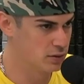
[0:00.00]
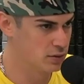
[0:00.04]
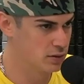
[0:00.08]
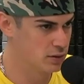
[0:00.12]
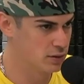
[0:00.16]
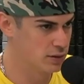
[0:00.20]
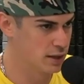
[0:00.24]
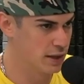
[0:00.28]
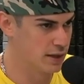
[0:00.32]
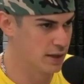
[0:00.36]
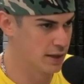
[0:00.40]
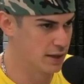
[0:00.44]

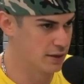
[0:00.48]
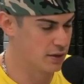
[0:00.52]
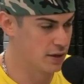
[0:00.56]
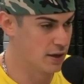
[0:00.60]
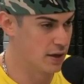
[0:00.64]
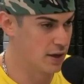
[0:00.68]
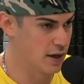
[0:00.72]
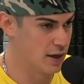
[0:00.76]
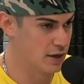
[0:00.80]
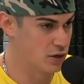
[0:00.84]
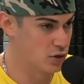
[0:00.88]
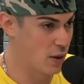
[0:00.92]
Yes. That, and
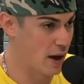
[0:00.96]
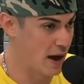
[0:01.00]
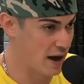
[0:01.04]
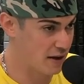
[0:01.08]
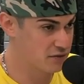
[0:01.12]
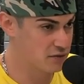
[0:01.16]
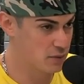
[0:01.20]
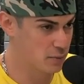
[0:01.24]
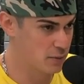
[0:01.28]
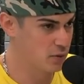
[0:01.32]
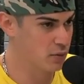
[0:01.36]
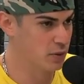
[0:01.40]
and you
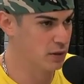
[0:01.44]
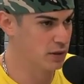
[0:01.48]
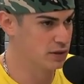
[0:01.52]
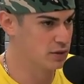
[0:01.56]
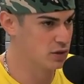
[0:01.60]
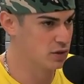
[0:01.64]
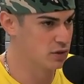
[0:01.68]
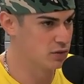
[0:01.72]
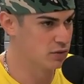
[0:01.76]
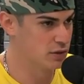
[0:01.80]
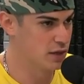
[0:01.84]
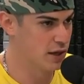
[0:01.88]
have to be willing
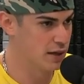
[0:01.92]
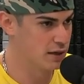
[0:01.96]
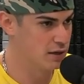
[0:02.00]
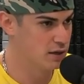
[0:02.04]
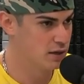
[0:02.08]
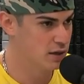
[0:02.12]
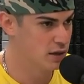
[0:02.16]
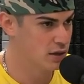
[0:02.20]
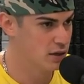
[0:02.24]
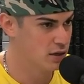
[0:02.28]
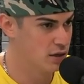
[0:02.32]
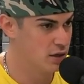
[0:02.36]
to do that.
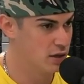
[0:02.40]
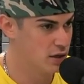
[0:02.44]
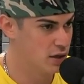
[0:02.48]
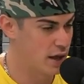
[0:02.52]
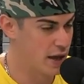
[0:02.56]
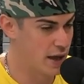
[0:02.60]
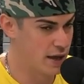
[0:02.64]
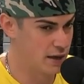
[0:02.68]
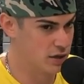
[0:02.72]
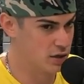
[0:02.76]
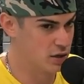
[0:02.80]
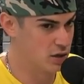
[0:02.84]
Yes.
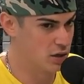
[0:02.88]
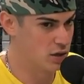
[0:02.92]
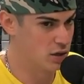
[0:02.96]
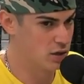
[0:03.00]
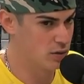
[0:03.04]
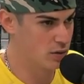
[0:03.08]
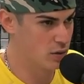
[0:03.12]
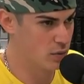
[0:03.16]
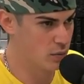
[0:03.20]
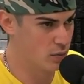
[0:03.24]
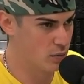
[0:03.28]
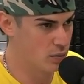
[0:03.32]
And
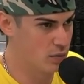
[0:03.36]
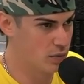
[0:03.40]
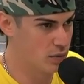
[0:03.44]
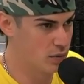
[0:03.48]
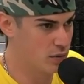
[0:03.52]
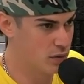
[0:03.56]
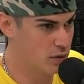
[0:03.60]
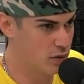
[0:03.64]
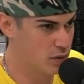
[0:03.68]
to get to